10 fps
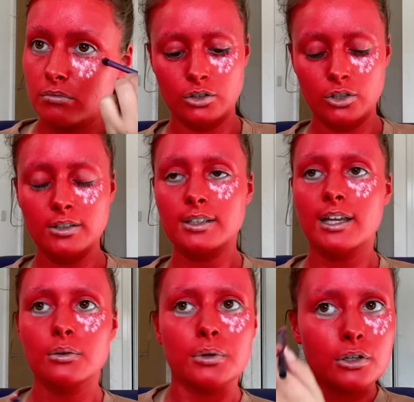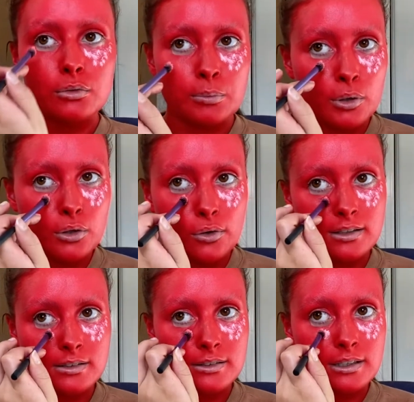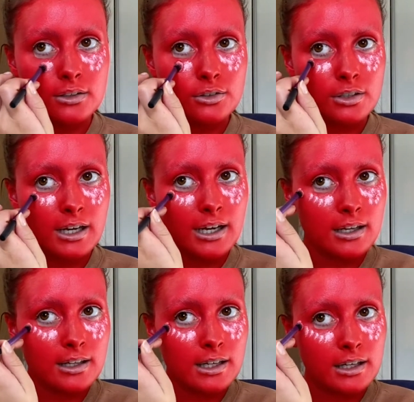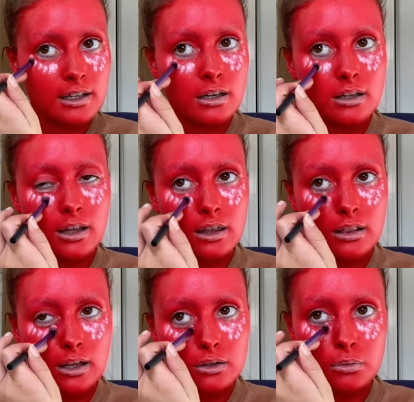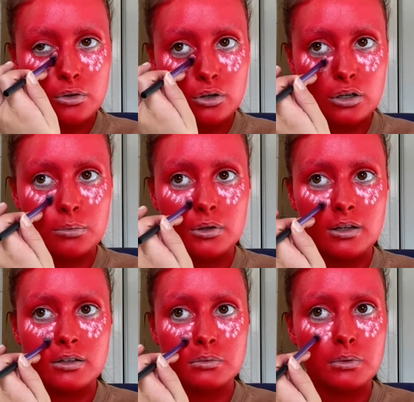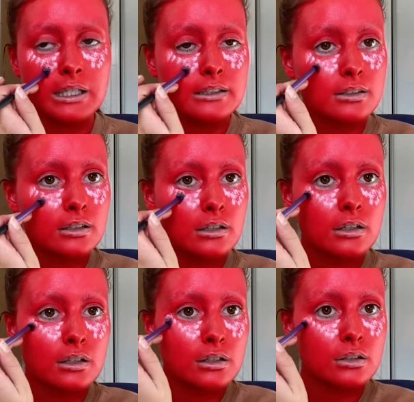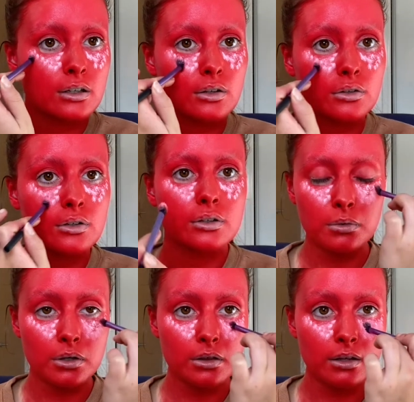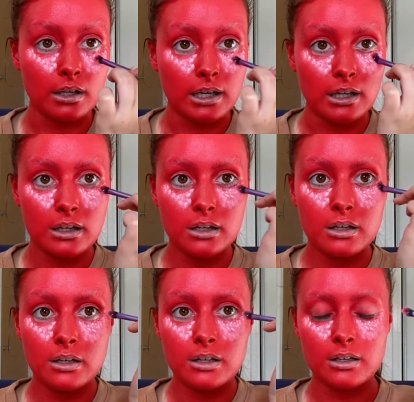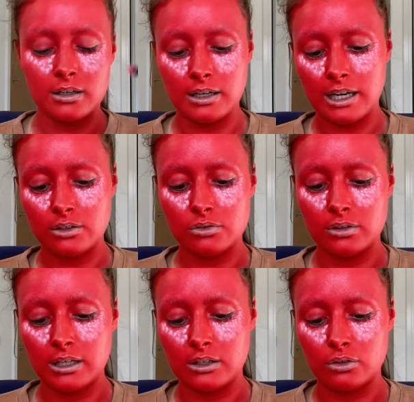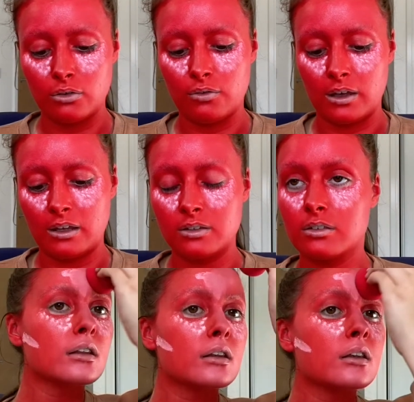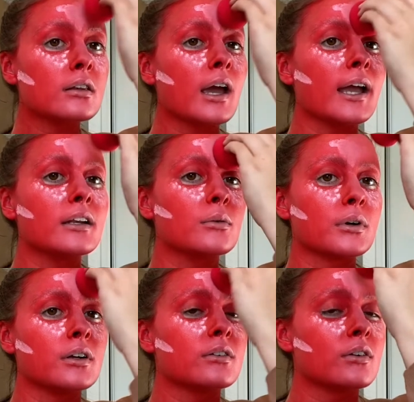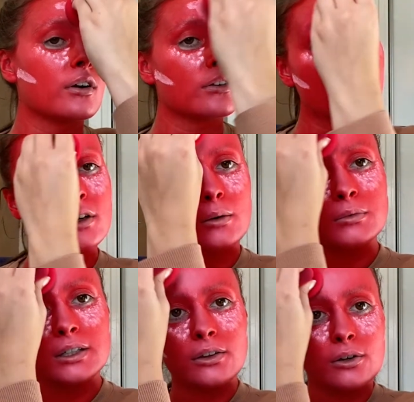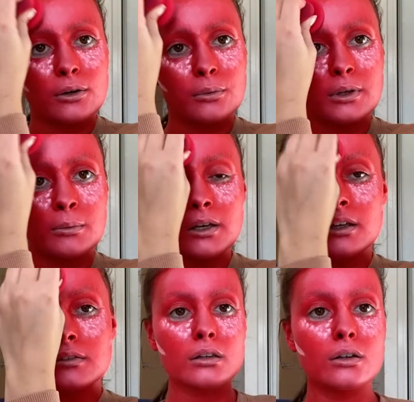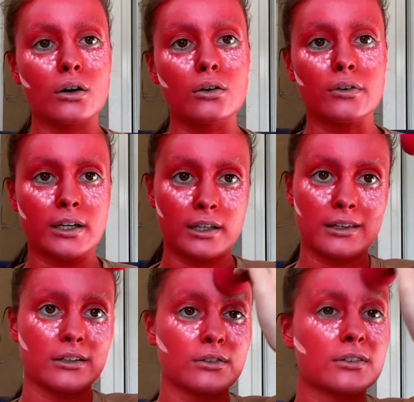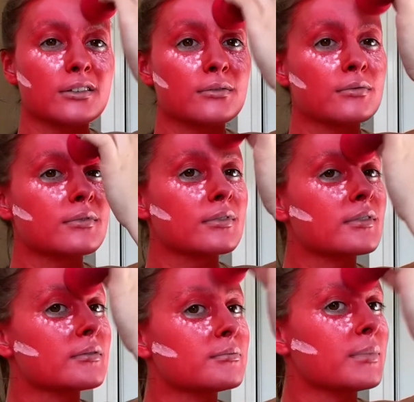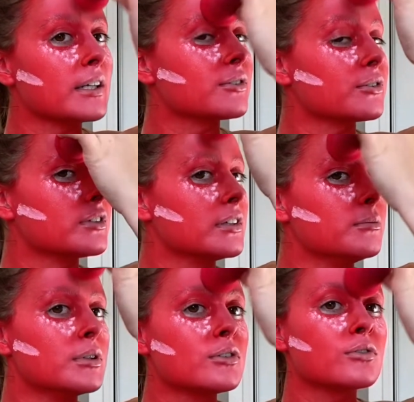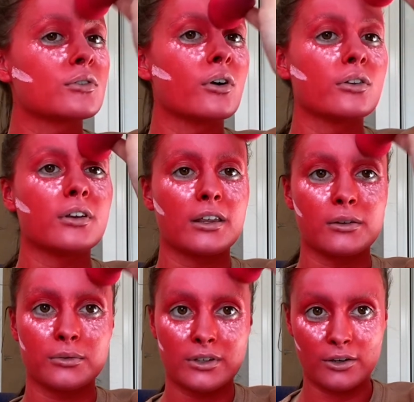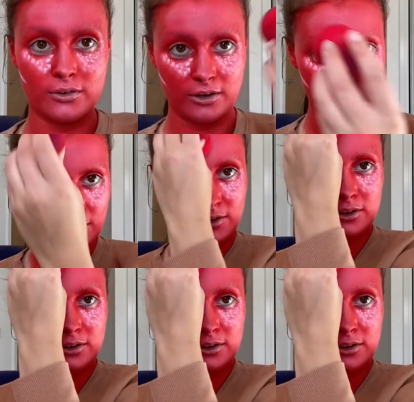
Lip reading: Just kind of where you would put your concealer to highlight, like that's where you're gonna put this white down, where the light naturally hits your face. This is kind of where it starts to come together a wee bit. I think already that looks better than the monstrosity that was here earlier.